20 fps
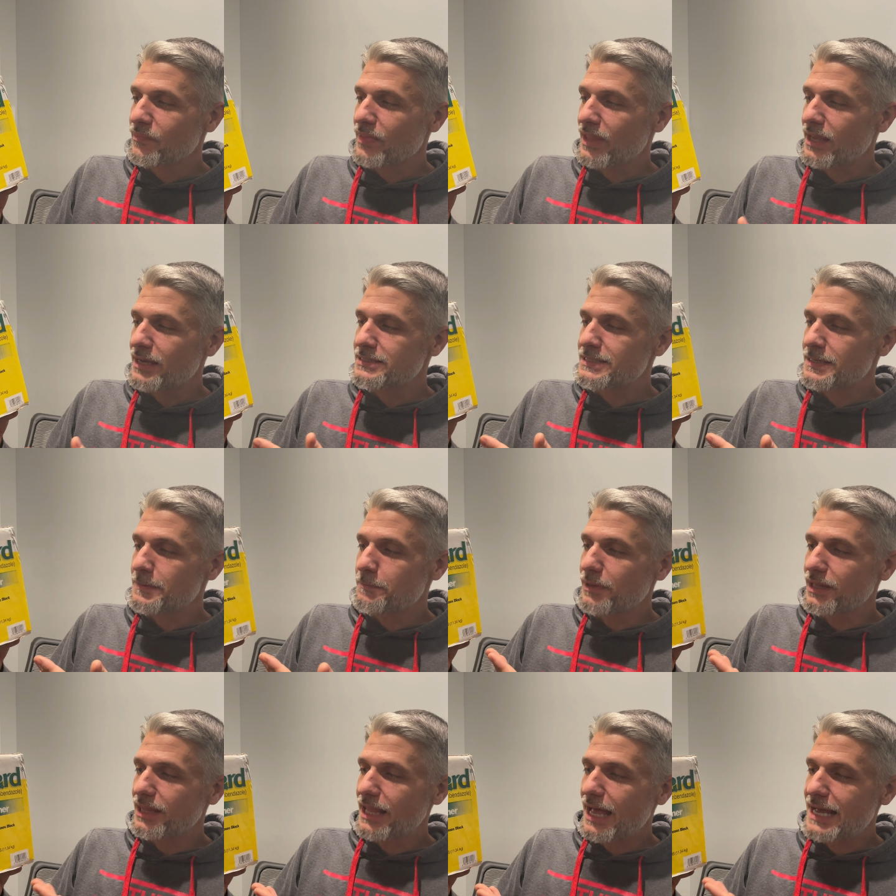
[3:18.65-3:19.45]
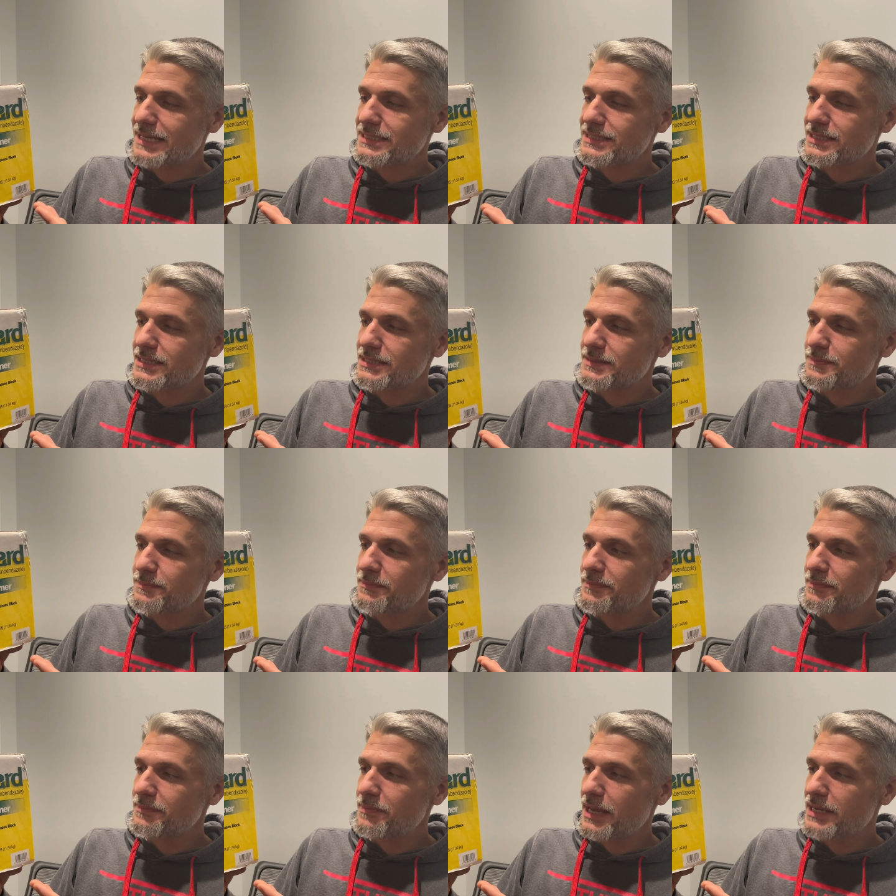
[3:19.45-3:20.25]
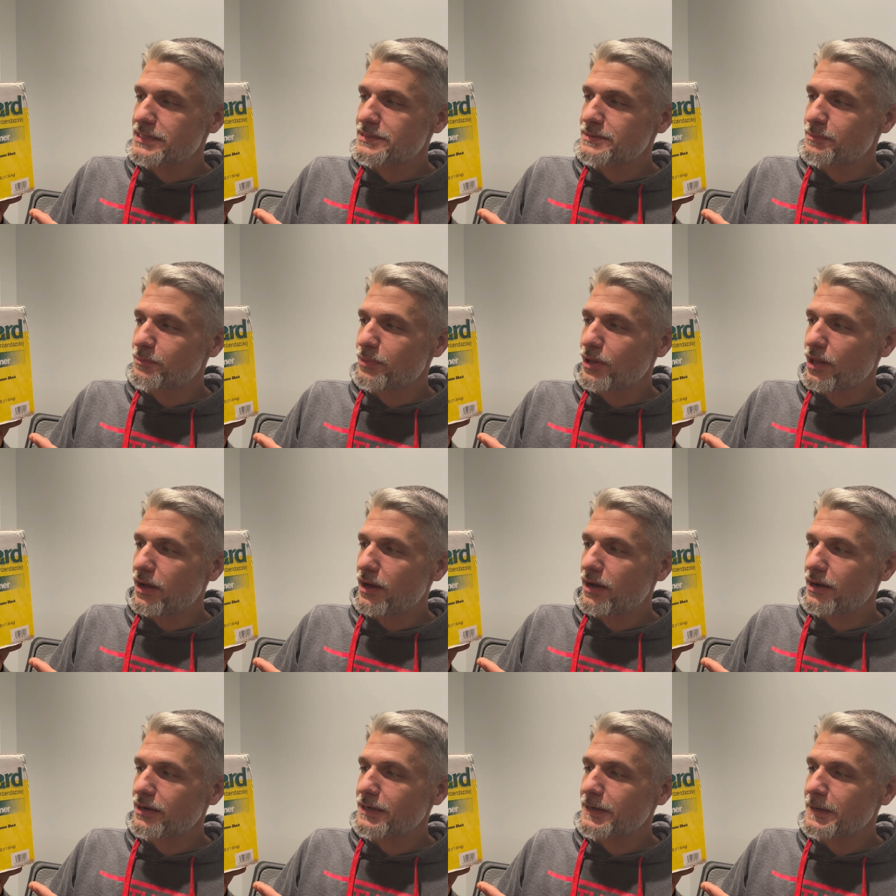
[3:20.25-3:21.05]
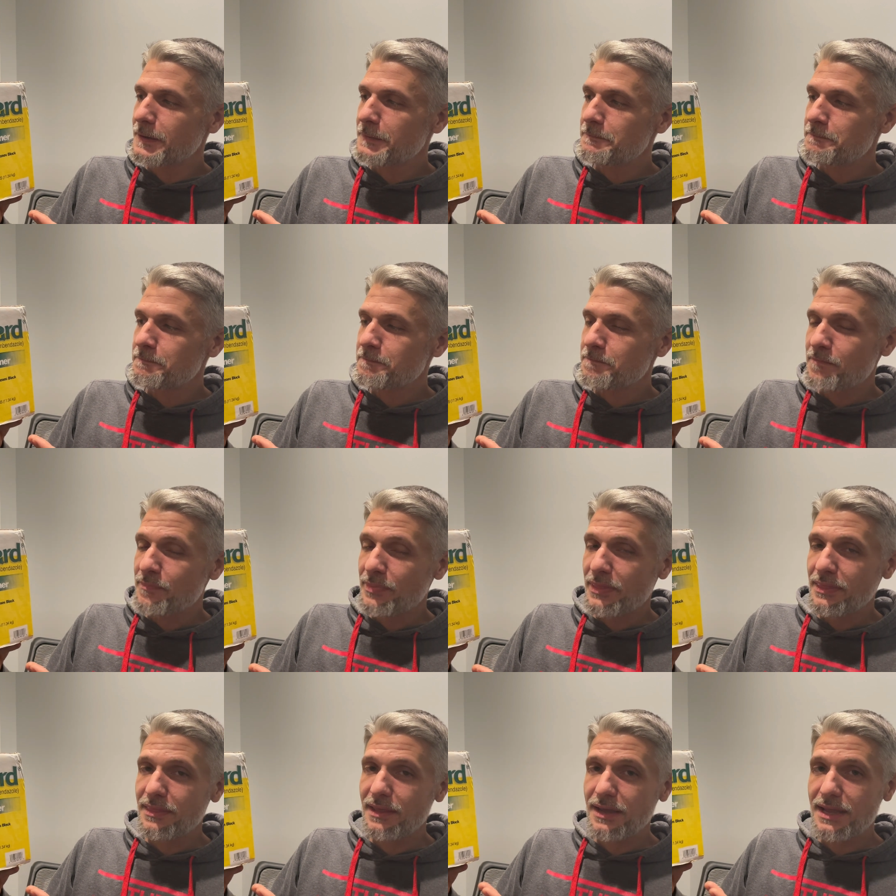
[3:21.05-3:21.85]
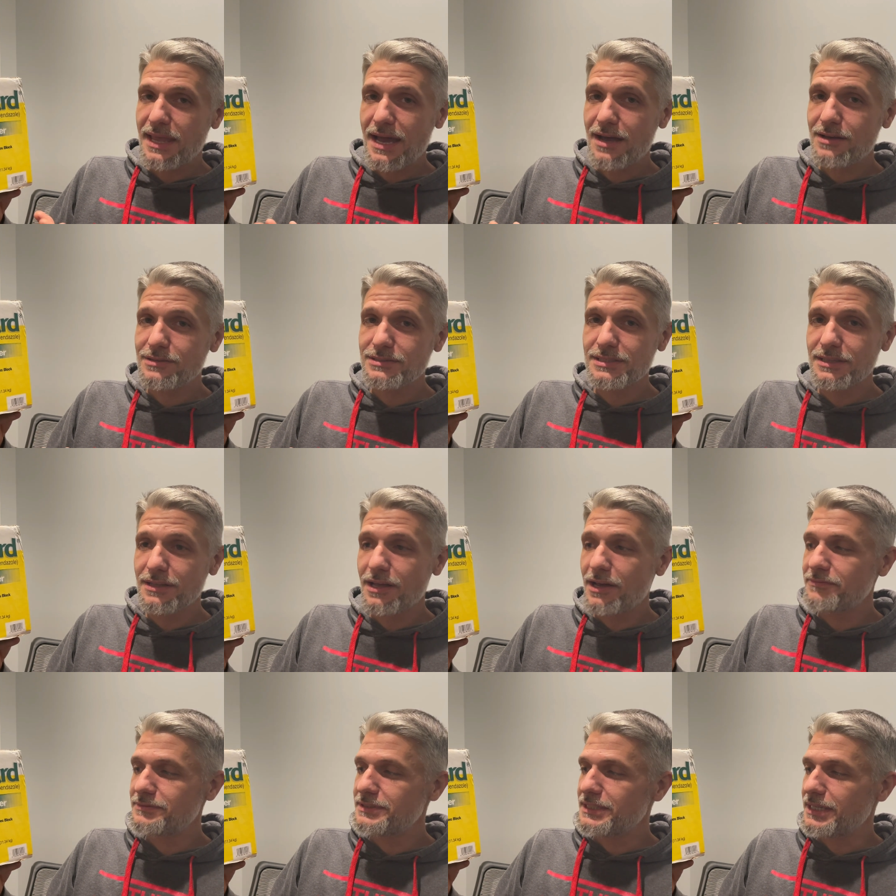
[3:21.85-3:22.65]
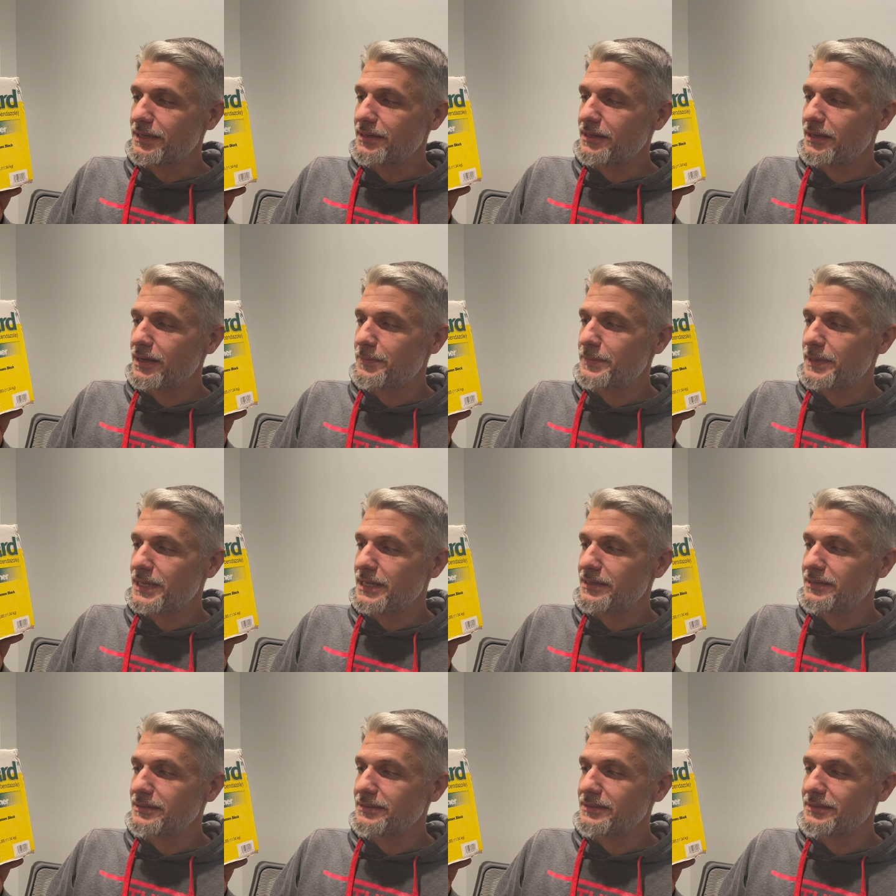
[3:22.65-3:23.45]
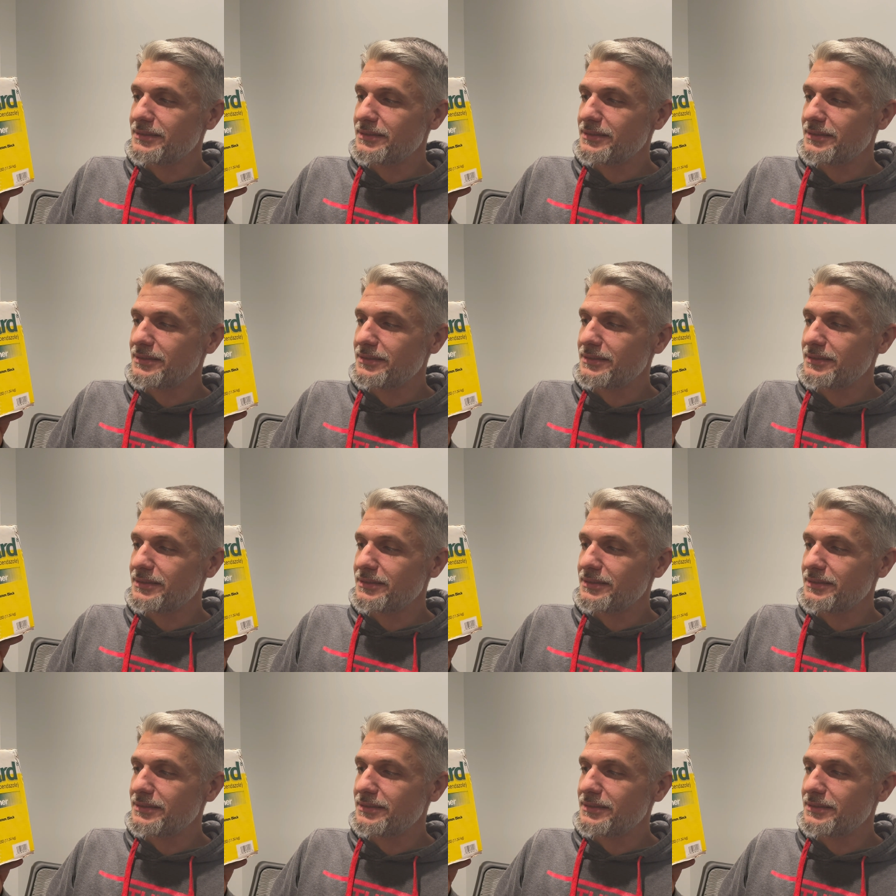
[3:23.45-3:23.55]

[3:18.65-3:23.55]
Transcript: It's a molasses based block. The cows loved it. I mean,